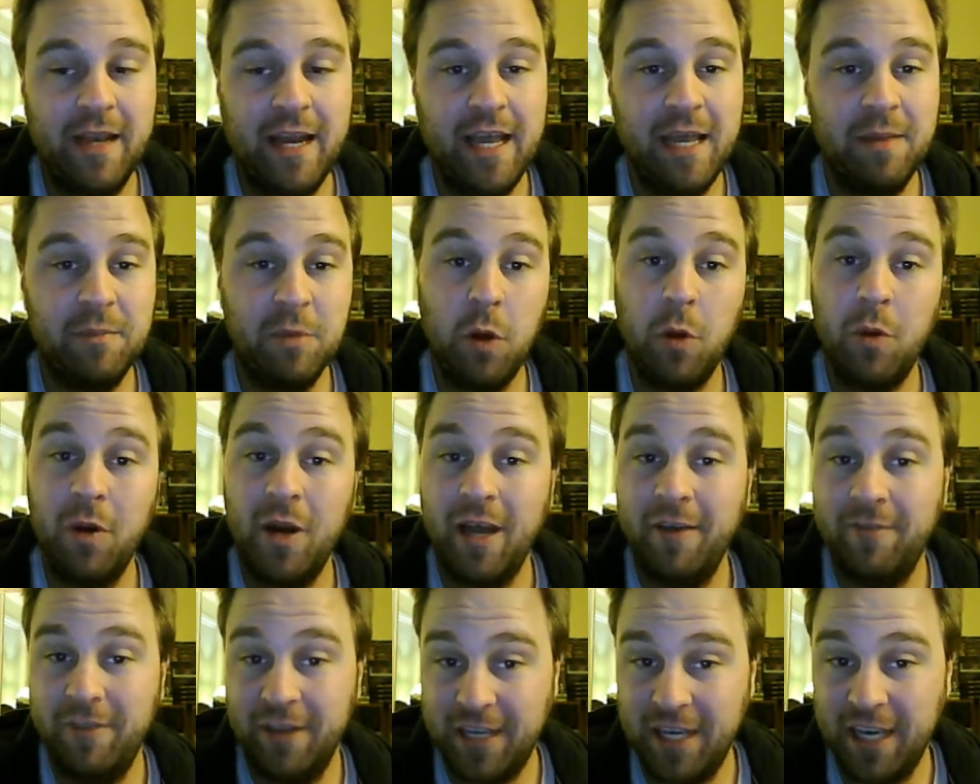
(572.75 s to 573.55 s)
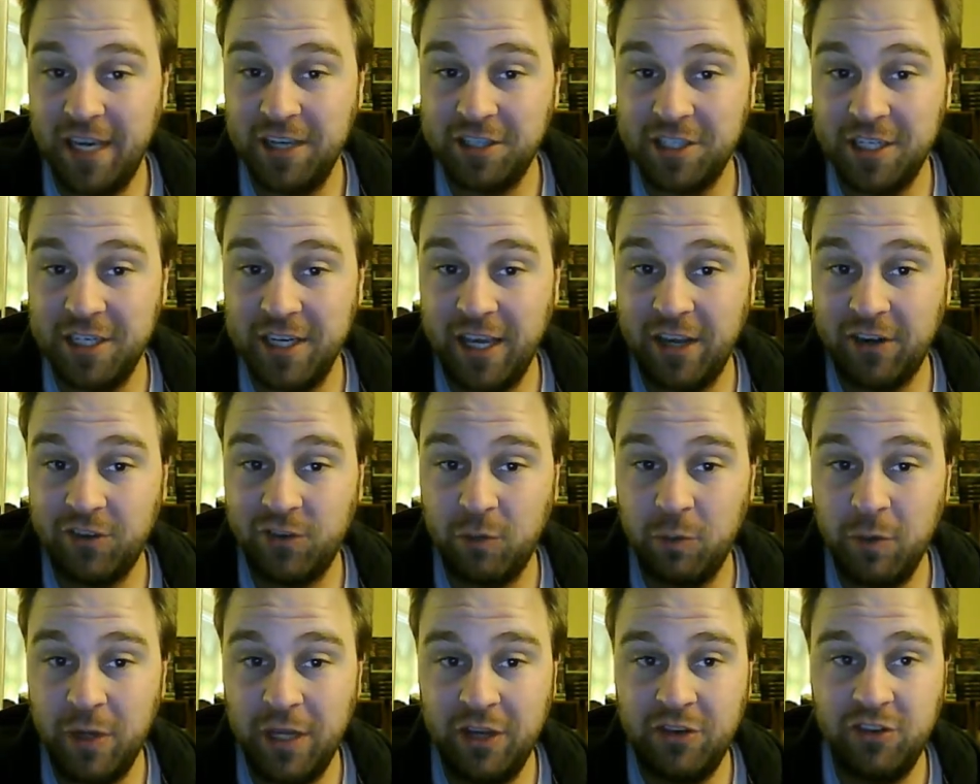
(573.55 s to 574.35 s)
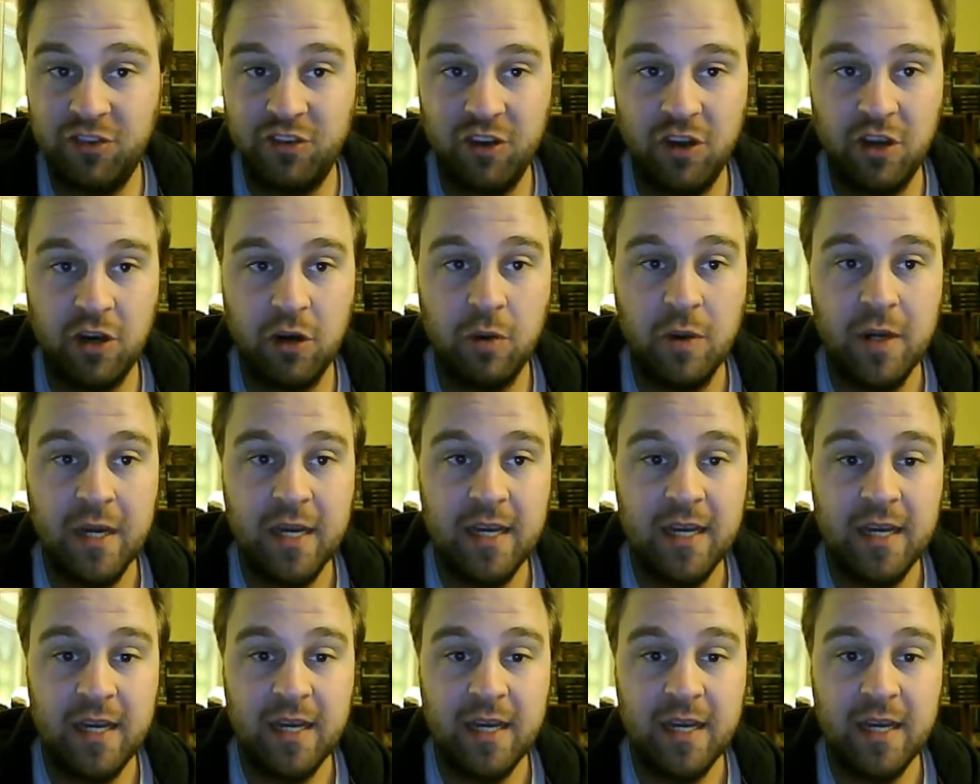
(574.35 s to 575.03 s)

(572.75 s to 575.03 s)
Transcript: that I am going on vacation next week, so